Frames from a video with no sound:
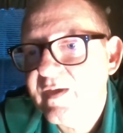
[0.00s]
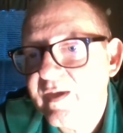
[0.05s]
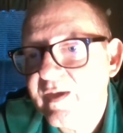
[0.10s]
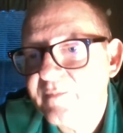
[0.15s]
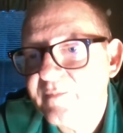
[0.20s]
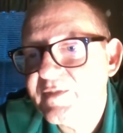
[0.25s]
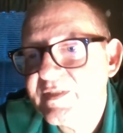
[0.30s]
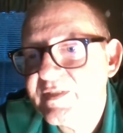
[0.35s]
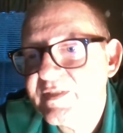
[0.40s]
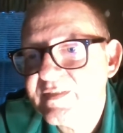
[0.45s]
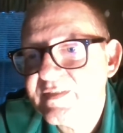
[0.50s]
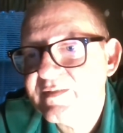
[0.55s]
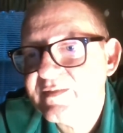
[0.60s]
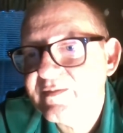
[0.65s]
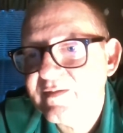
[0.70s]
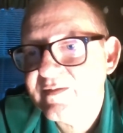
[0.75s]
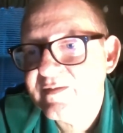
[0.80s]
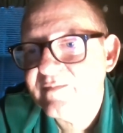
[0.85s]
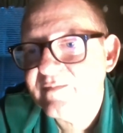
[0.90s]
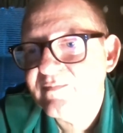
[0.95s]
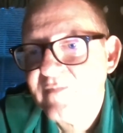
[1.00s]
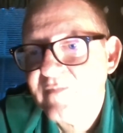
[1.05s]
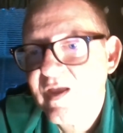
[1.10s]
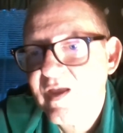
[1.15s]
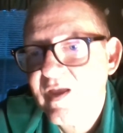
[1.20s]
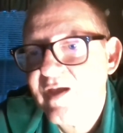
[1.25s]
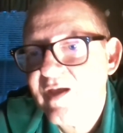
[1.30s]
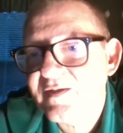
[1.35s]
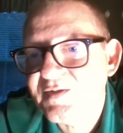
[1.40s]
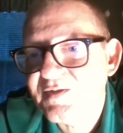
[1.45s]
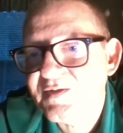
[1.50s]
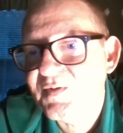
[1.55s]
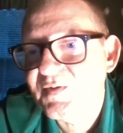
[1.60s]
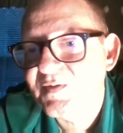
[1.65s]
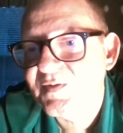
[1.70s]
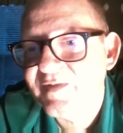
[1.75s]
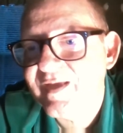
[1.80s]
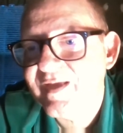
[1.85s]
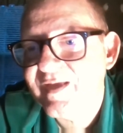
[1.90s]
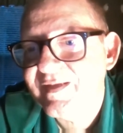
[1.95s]
just oh, that's cool,
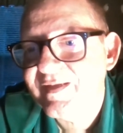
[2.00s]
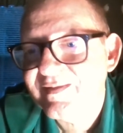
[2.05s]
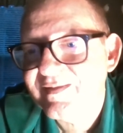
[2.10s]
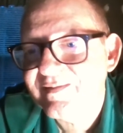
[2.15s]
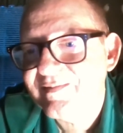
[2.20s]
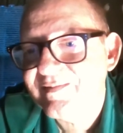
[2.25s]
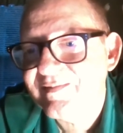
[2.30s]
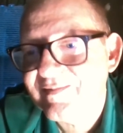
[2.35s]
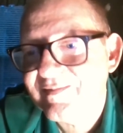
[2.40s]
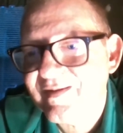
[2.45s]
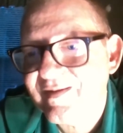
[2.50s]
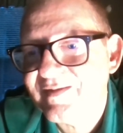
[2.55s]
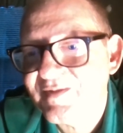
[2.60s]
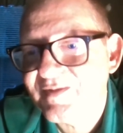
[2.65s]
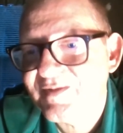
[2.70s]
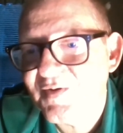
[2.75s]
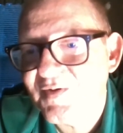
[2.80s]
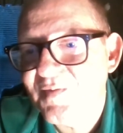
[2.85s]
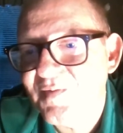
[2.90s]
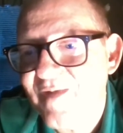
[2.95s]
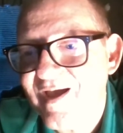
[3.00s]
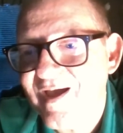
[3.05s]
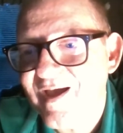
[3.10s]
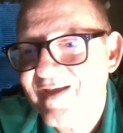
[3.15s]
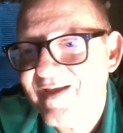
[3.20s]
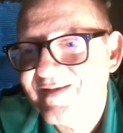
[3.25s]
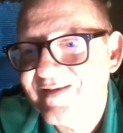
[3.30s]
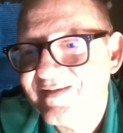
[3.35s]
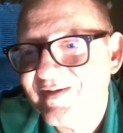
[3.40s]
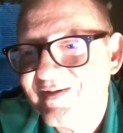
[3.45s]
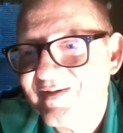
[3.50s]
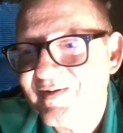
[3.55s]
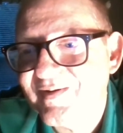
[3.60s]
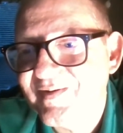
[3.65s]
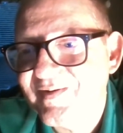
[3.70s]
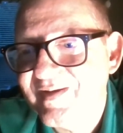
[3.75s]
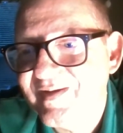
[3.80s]
Nate. So am I. So